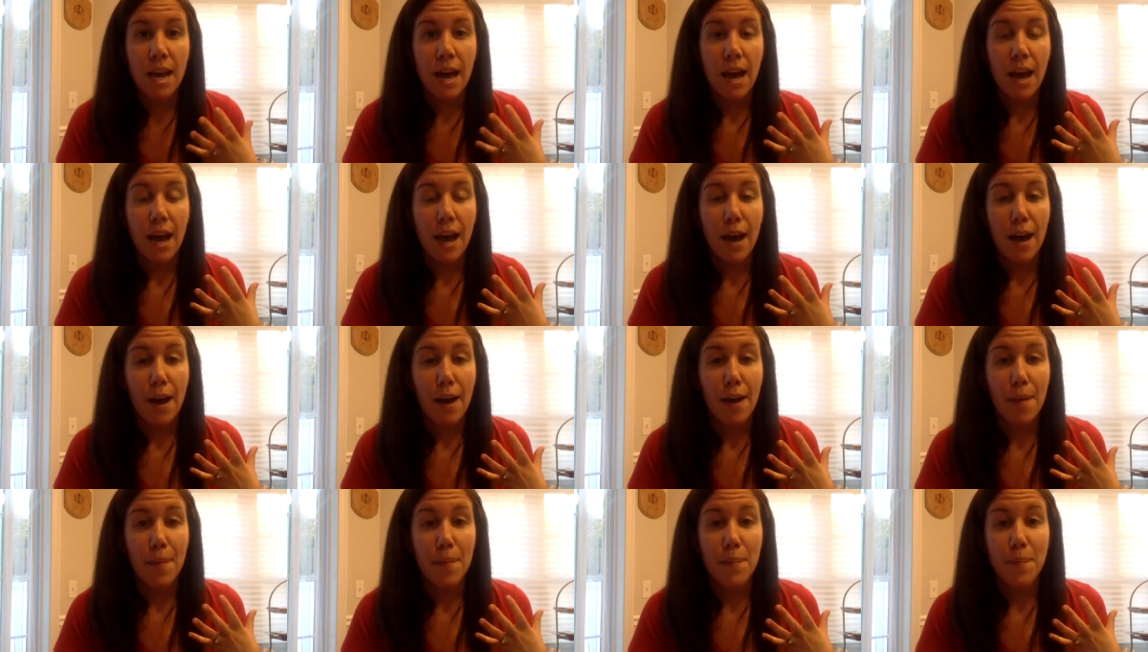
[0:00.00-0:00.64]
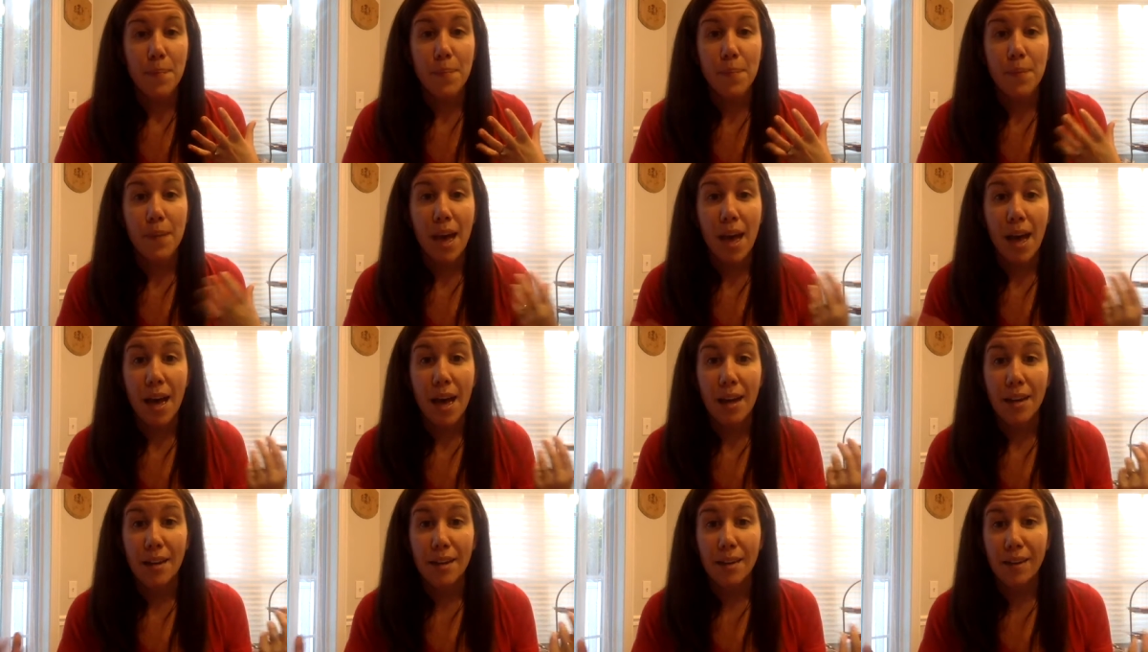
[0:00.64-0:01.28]
and
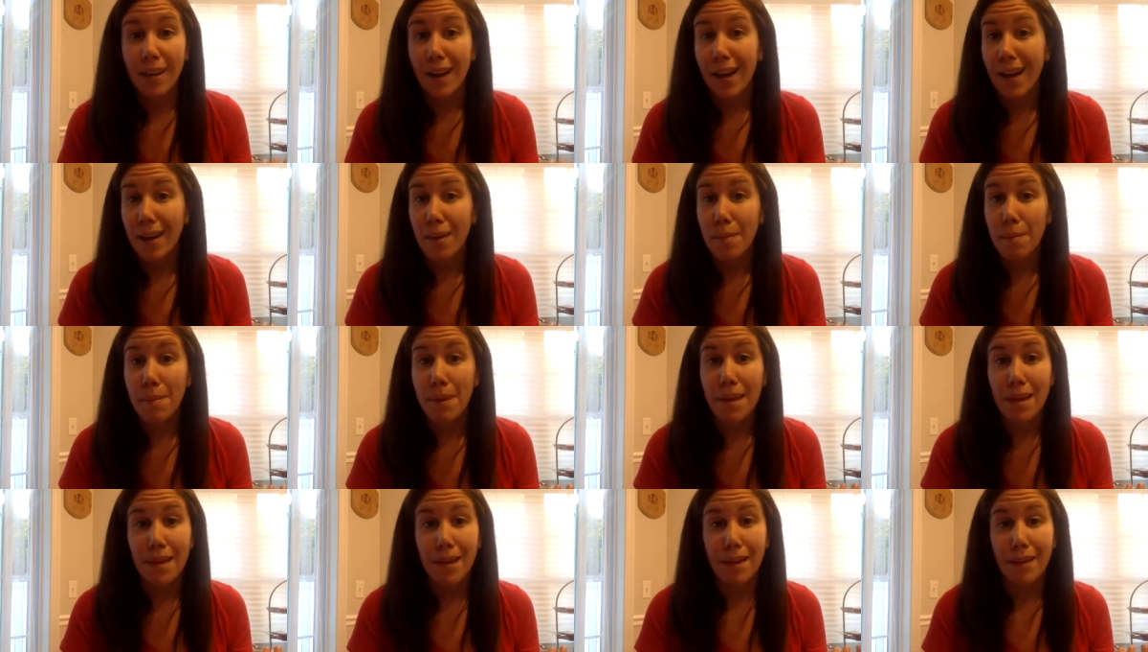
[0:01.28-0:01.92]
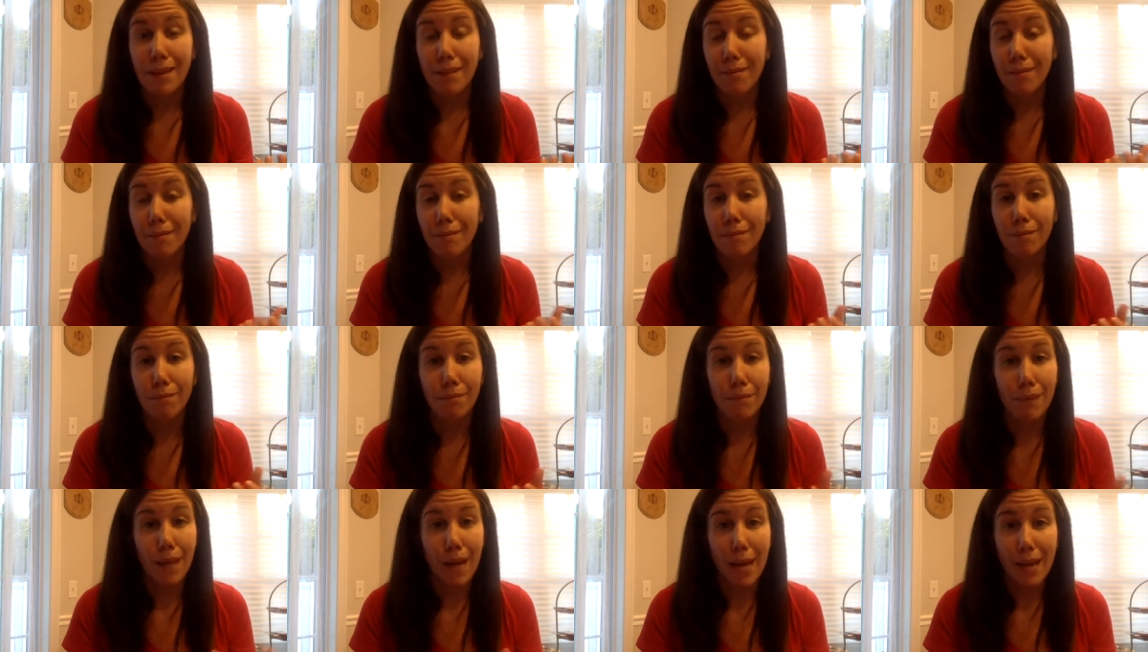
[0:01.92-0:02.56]
kind of make it,
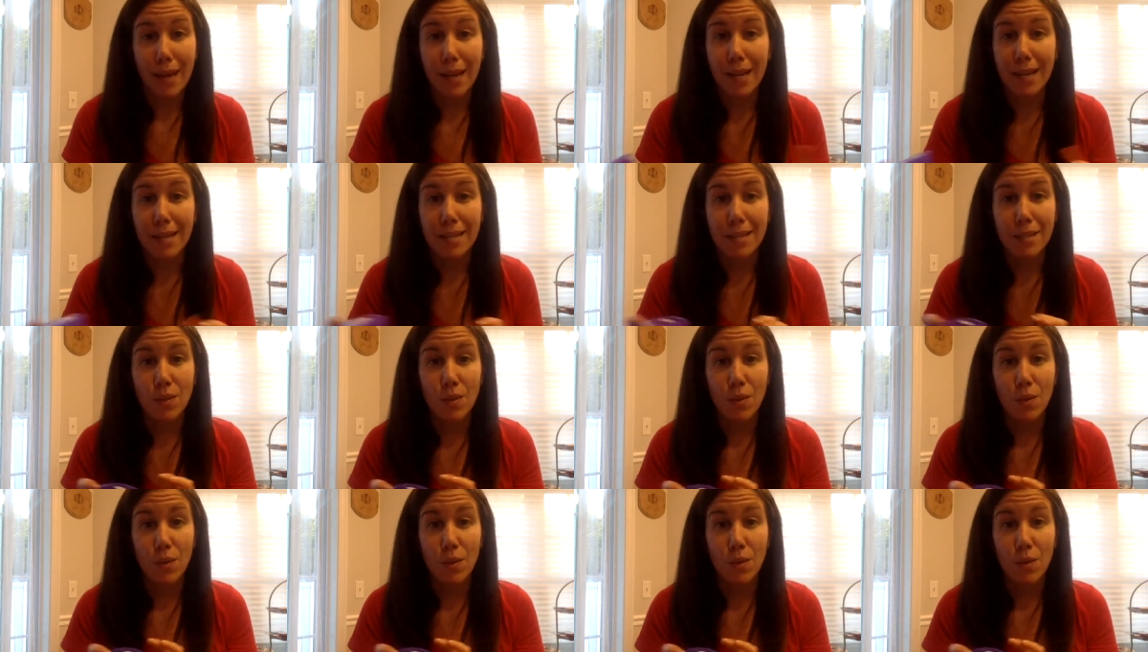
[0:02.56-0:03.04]
I guess,